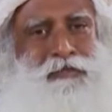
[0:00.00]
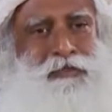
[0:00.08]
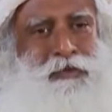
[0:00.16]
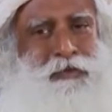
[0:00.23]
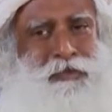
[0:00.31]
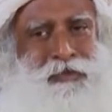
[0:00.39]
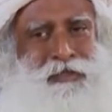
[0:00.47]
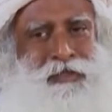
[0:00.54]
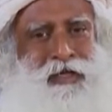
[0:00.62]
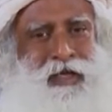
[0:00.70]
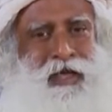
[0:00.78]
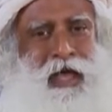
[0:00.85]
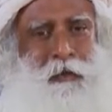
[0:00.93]
fruits
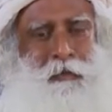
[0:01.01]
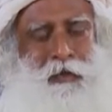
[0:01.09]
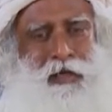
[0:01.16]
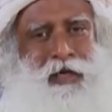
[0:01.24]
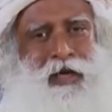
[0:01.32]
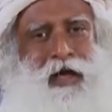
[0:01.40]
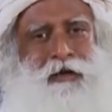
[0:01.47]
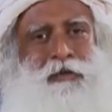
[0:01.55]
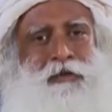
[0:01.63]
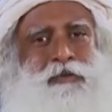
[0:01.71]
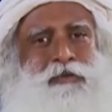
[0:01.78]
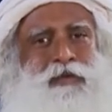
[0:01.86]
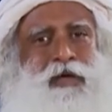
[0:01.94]
happening around
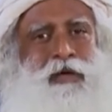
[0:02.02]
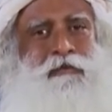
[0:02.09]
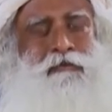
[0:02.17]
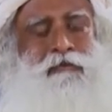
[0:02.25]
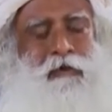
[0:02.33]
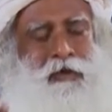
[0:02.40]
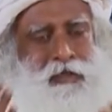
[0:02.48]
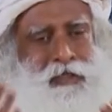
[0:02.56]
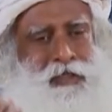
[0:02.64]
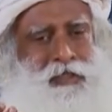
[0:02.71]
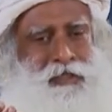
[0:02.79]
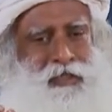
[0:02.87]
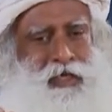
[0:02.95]
you for
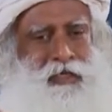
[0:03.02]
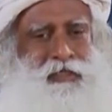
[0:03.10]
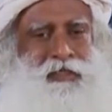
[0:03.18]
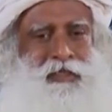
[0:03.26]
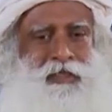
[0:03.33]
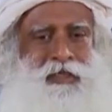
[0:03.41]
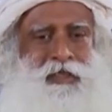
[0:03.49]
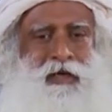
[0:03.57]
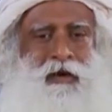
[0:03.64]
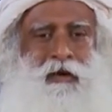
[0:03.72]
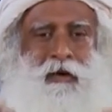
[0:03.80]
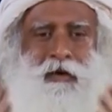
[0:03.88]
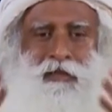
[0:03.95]
this country
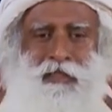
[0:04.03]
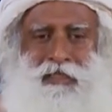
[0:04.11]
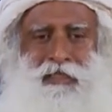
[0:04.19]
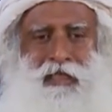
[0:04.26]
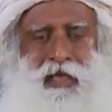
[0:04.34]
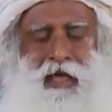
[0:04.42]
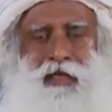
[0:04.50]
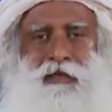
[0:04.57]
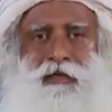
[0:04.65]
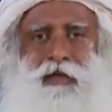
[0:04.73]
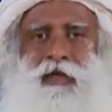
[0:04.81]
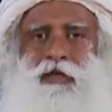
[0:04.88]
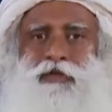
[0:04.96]
or this
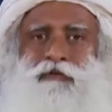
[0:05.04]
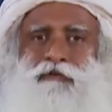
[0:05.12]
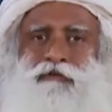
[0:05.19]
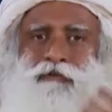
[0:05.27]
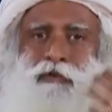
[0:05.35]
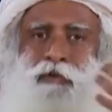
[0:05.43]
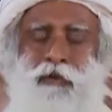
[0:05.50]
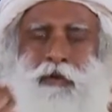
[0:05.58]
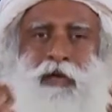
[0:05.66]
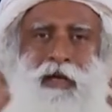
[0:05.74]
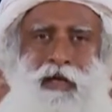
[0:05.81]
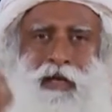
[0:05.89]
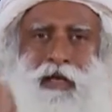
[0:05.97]
land to
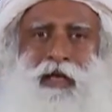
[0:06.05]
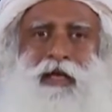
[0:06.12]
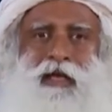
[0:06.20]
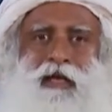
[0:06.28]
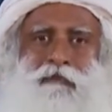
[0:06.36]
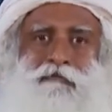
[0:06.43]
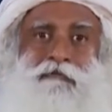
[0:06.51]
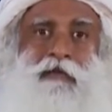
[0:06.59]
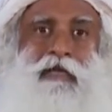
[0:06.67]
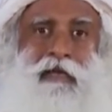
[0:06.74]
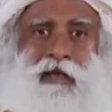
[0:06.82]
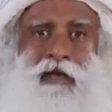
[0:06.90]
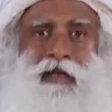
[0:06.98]
look clean and
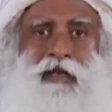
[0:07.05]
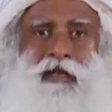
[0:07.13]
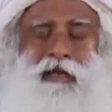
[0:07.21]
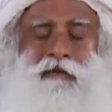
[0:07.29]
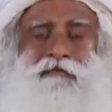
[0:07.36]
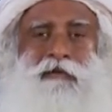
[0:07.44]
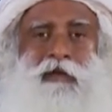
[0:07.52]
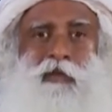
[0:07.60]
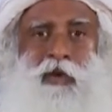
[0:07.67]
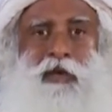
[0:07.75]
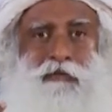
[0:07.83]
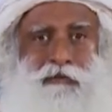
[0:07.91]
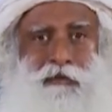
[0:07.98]
feel
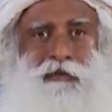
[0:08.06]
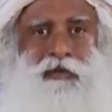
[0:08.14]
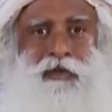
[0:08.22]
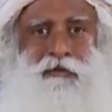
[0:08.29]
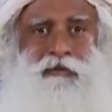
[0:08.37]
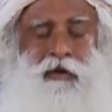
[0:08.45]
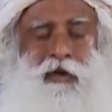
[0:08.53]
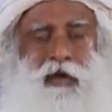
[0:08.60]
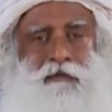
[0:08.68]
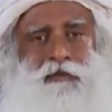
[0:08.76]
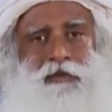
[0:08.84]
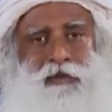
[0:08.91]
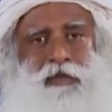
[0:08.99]
wonderful for all
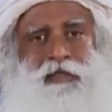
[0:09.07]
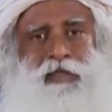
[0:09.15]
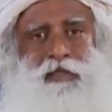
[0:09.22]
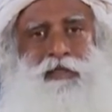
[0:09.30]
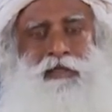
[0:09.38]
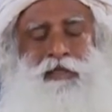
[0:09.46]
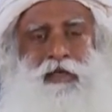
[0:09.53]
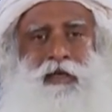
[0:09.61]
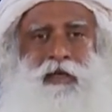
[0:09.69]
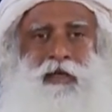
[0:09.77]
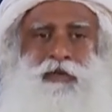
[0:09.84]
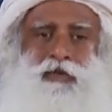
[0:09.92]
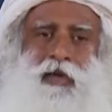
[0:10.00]
of us to exist.
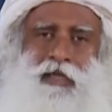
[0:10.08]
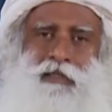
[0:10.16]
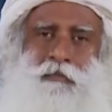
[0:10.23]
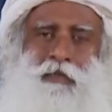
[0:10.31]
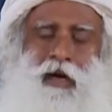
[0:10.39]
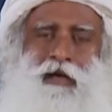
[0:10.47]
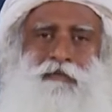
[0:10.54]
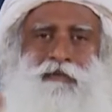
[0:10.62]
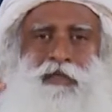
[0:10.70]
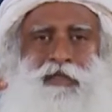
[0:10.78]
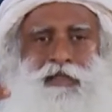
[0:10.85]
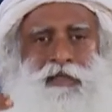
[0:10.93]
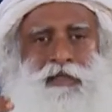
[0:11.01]
So as a part of
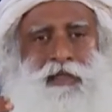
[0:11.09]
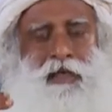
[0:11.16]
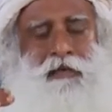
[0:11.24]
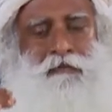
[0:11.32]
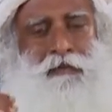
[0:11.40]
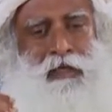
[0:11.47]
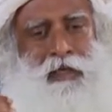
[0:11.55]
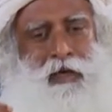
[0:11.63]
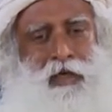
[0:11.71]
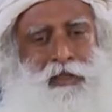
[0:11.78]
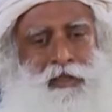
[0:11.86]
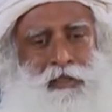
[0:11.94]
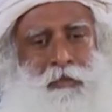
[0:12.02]
this, we
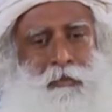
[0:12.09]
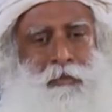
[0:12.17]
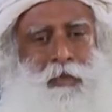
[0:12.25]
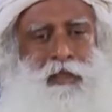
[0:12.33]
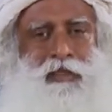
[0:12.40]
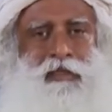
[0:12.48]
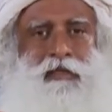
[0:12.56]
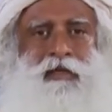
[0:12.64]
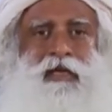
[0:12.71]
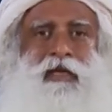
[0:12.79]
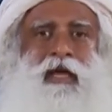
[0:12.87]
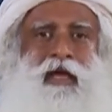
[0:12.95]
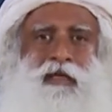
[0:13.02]
launched Project
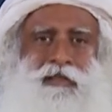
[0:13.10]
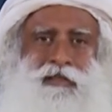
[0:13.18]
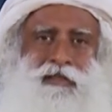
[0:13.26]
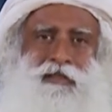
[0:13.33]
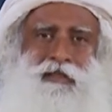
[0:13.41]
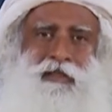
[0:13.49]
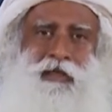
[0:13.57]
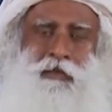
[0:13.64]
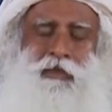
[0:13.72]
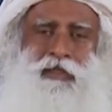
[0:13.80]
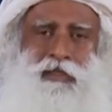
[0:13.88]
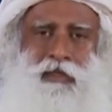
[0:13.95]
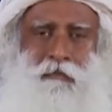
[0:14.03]
Green Hands,
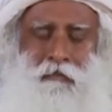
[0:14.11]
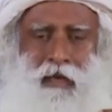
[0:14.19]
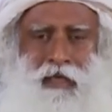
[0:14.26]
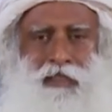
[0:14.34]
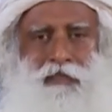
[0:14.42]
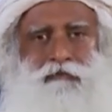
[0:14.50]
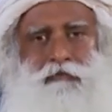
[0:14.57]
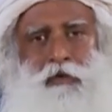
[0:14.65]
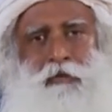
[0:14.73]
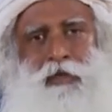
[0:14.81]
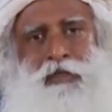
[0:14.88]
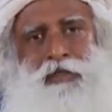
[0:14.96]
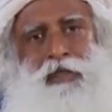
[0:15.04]
which is a massive
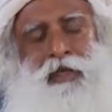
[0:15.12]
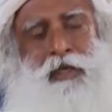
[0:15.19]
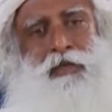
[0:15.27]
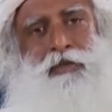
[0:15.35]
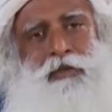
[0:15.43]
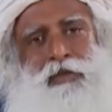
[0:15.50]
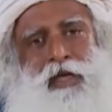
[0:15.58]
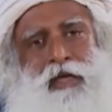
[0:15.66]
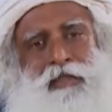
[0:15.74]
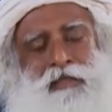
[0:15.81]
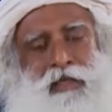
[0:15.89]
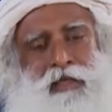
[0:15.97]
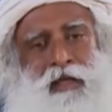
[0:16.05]
movement. Today
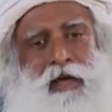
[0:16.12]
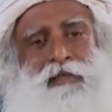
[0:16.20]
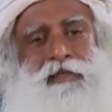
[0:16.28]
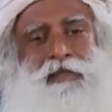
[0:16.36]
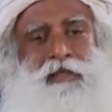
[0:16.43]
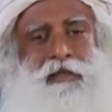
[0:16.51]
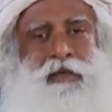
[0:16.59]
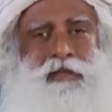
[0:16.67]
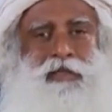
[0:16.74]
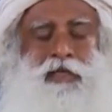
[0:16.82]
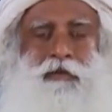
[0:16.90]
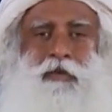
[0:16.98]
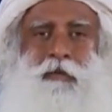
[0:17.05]
it's the largest
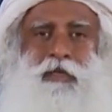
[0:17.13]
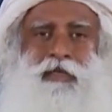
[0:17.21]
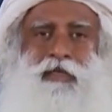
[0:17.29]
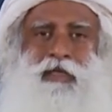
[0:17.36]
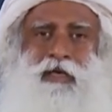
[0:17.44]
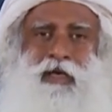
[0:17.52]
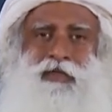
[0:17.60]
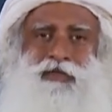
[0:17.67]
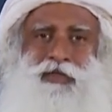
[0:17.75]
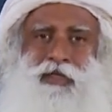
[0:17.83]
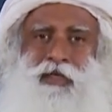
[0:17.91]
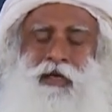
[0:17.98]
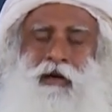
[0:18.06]
ecological movement in the
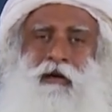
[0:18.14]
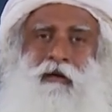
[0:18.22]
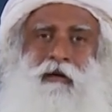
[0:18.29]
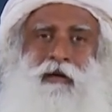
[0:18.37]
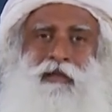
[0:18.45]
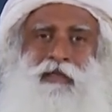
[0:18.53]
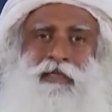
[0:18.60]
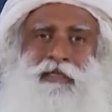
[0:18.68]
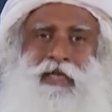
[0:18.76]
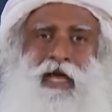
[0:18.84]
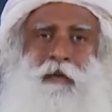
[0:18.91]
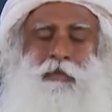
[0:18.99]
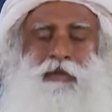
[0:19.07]
country. All this
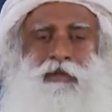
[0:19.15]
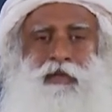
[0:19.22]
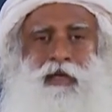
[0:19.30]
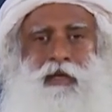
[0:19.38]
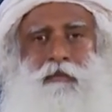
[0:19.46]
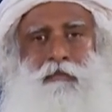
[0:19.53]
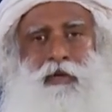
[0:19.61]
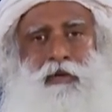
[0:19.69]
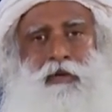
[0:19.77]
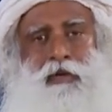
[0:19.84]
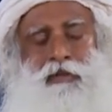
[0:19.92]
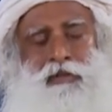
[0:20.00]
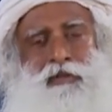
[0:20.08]
happened
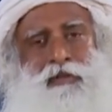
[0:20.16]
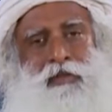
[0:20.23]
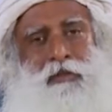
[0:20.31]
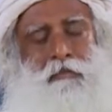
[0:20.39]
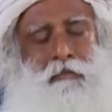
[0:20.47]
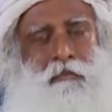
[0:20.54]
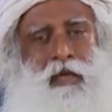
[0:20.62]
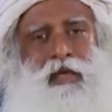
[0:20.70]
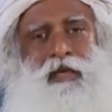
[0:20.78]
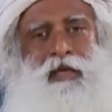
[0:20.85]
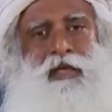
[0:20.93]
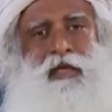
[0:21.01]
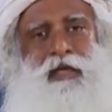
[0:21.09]
because
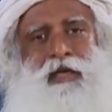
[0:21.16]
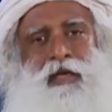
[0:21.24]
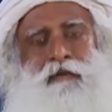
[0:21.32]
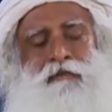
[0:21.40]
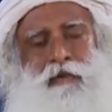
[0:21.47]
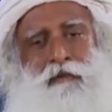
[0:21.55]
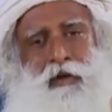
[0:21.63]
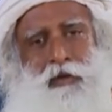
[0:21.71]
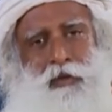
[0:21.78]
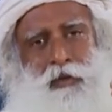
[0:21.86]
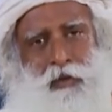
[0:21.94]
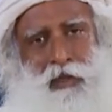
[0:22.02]
mainly we wanted to